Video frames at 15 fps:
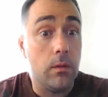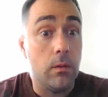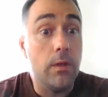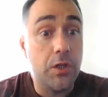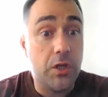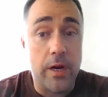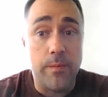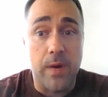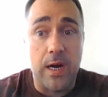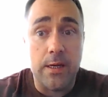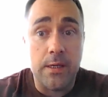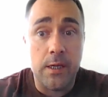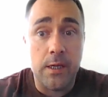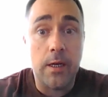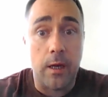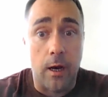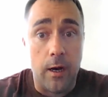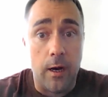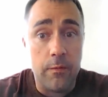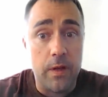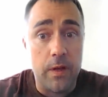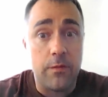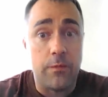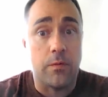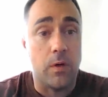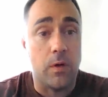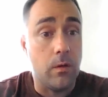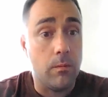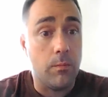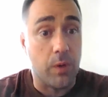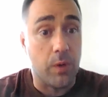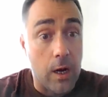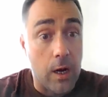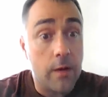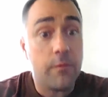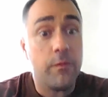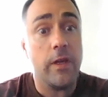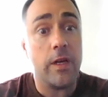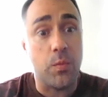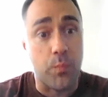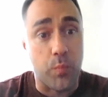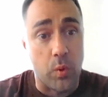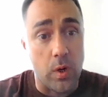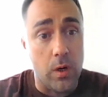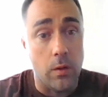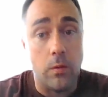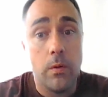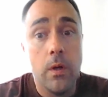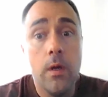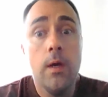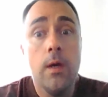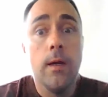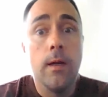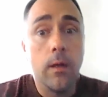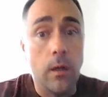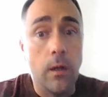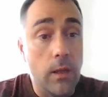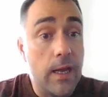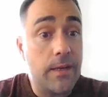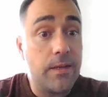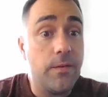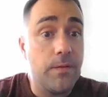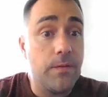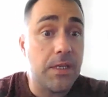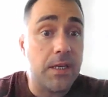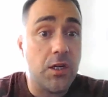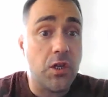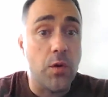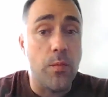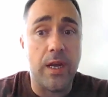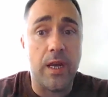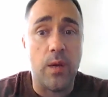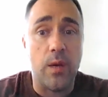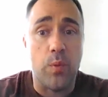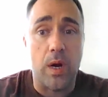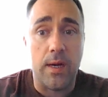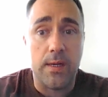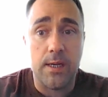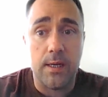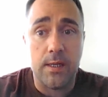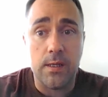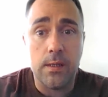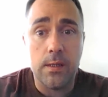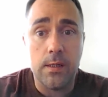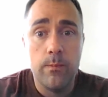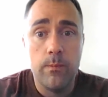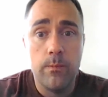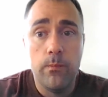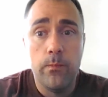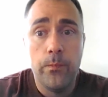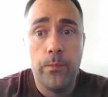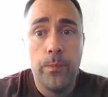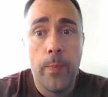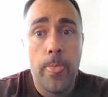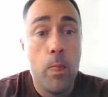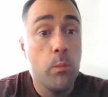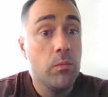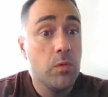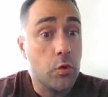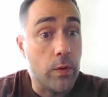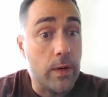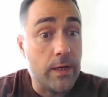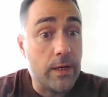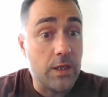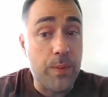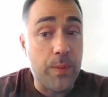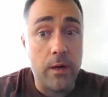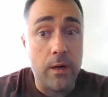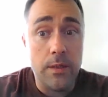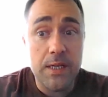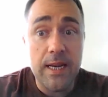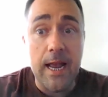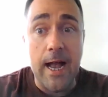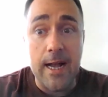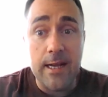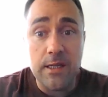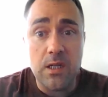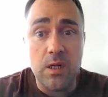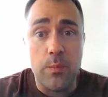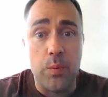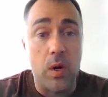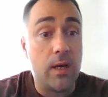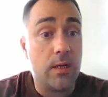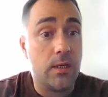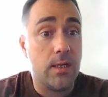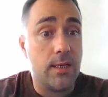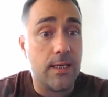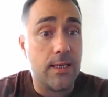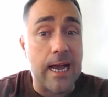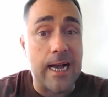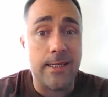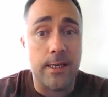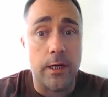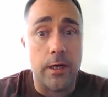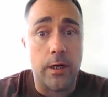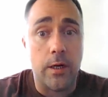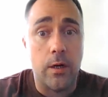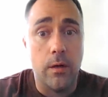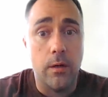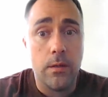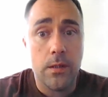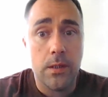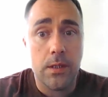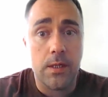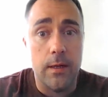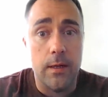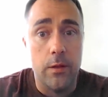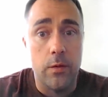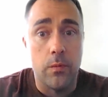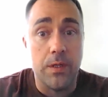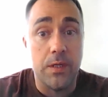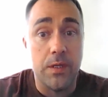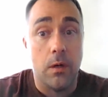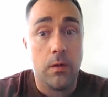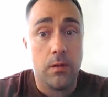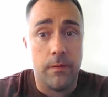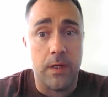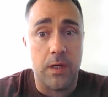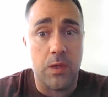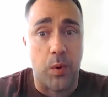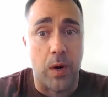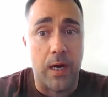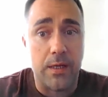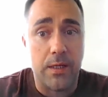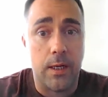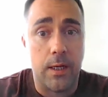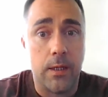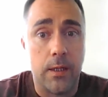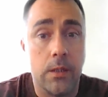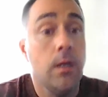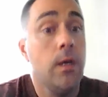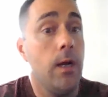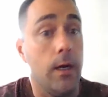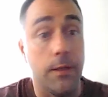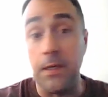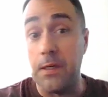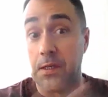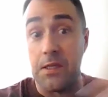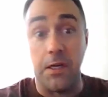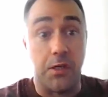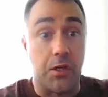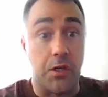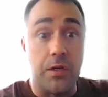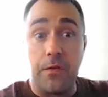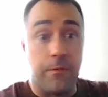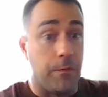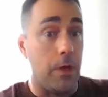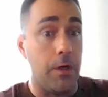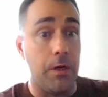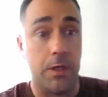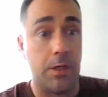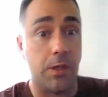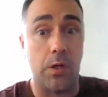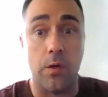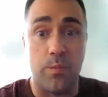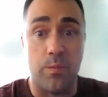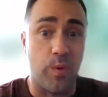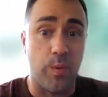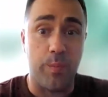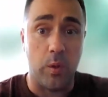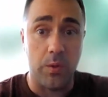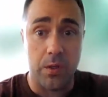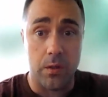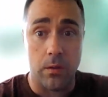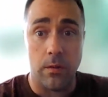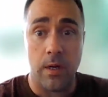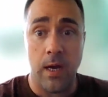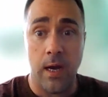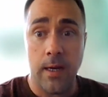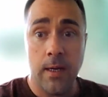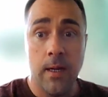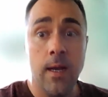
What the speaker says: legitimizing conflict-prone collective decision-making processes. Transparency as to process as it occurs, and the result of this process, a decision to fund a certain proposal or not,